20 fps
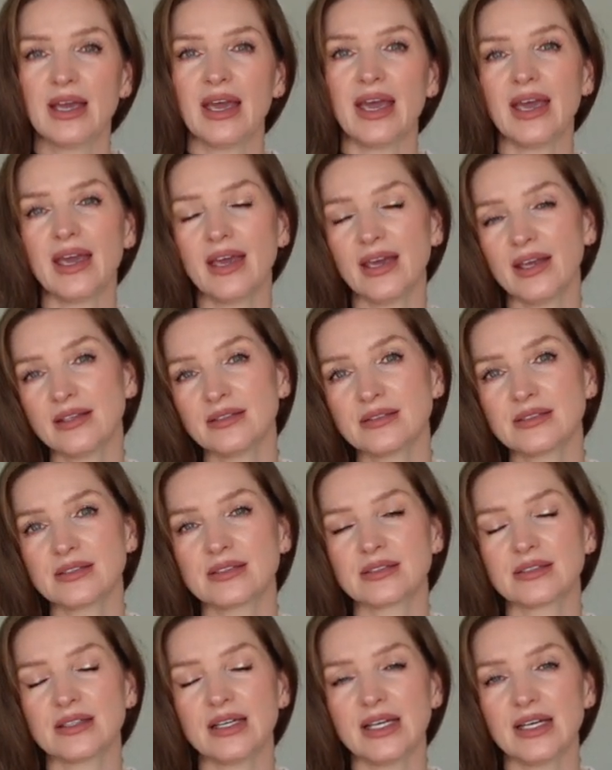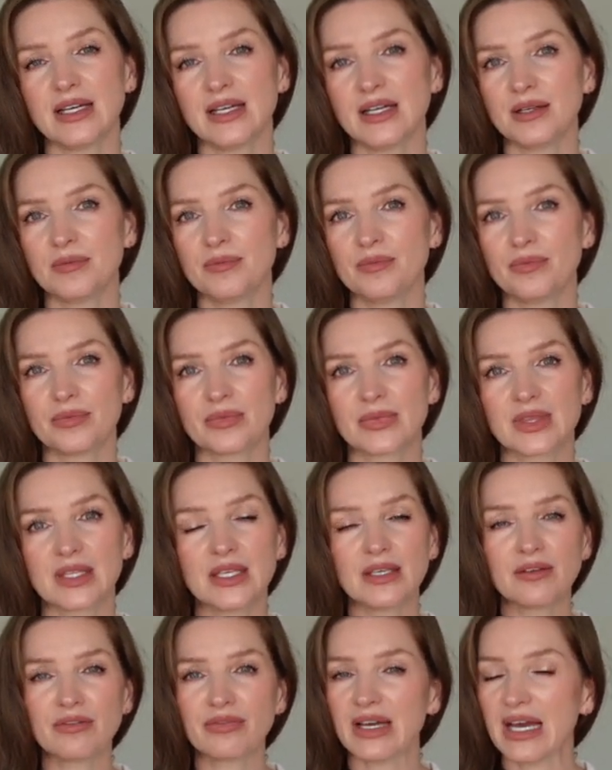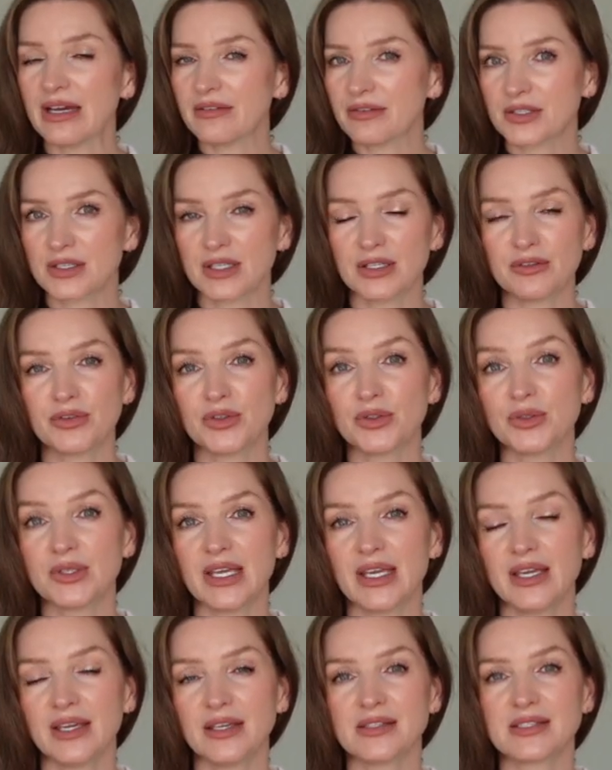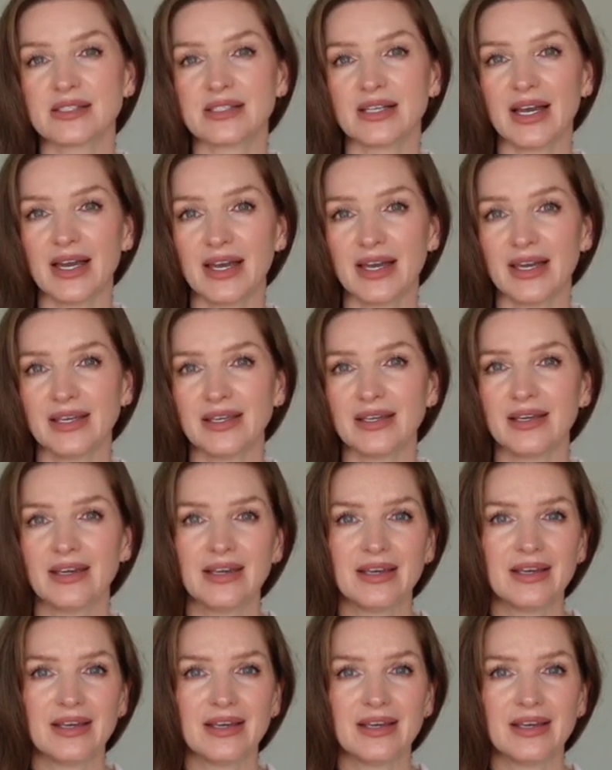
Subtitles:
And if after a few days I